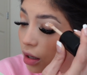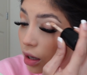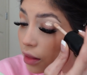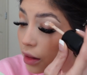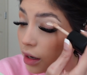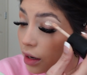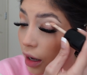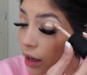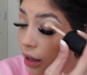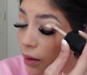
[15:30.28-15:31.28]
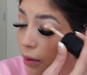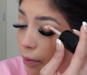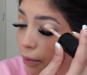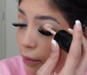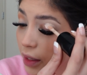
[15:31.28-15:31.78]
and then it
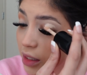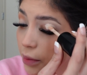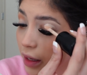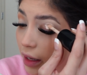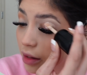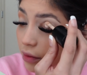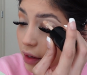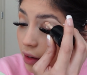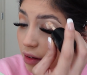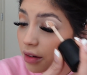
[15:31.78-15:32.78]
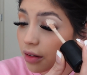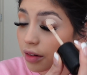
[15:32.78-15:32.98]
makes me hate the video.